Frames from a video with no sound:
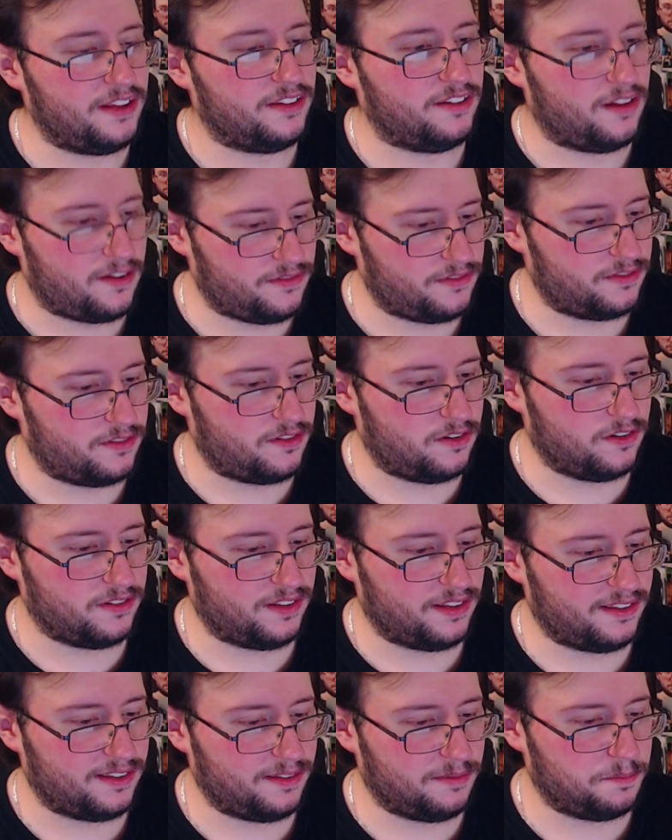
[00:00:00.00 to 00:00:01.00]
Off, of course.
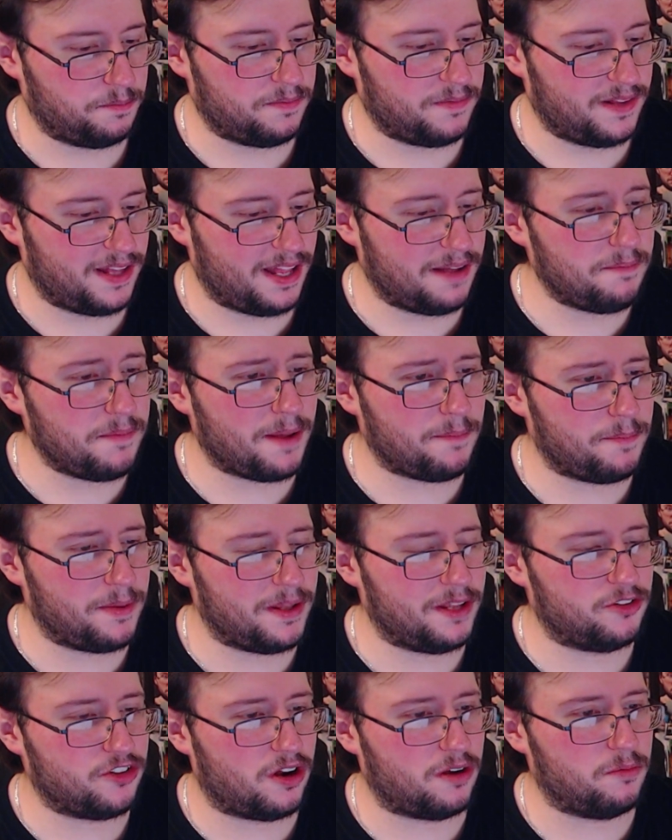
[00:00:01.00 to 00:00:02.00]
That's that might be
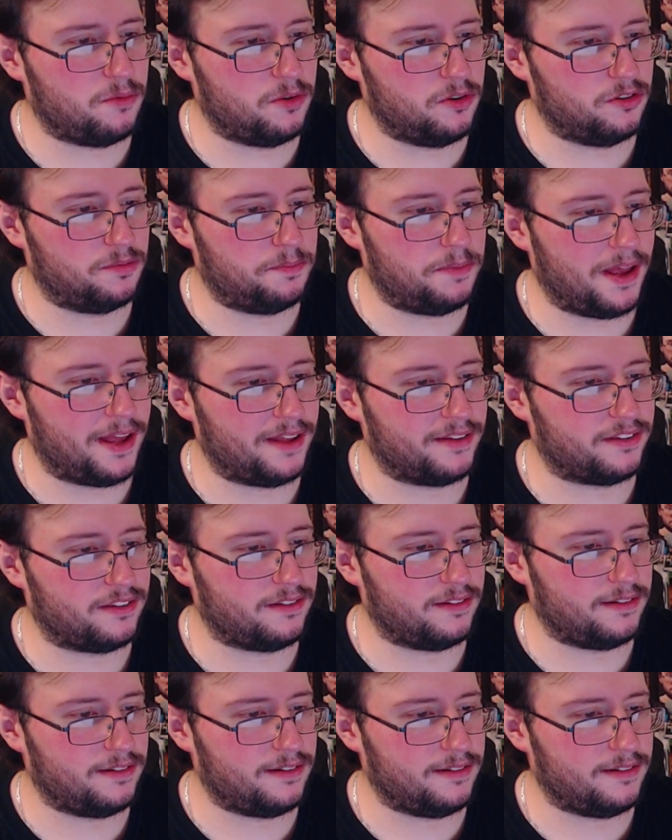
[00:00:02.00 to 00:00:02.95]
John Woo's best.